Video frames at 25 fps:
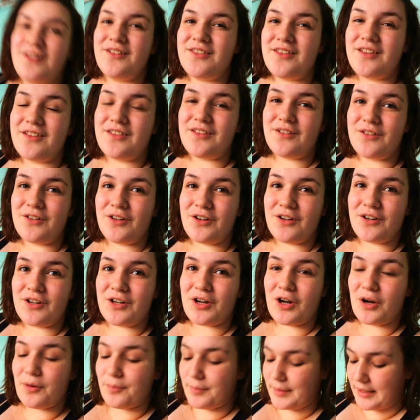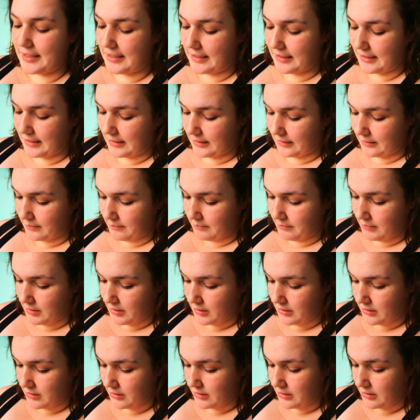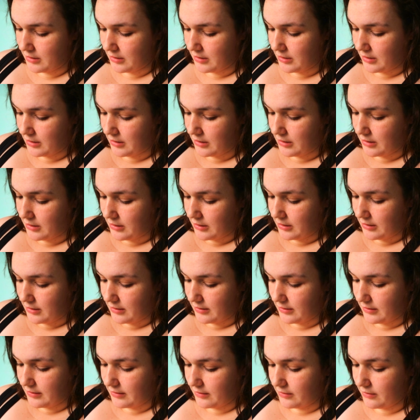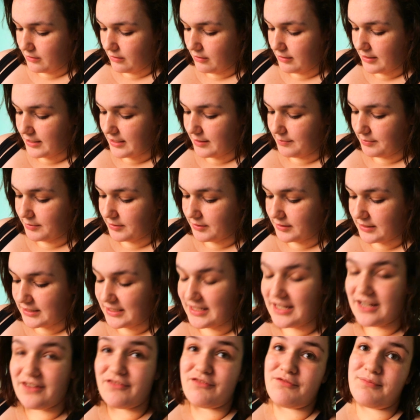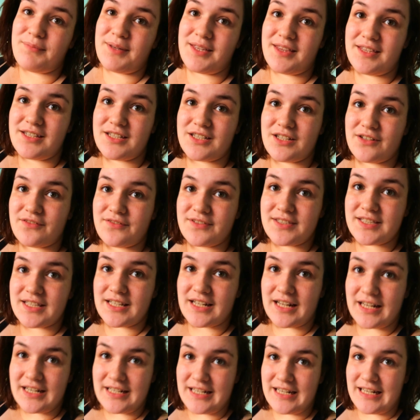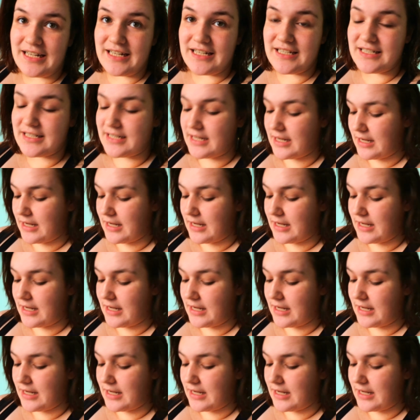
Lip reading: not that they're not accommodating them. They're not able to give me the shifts that I need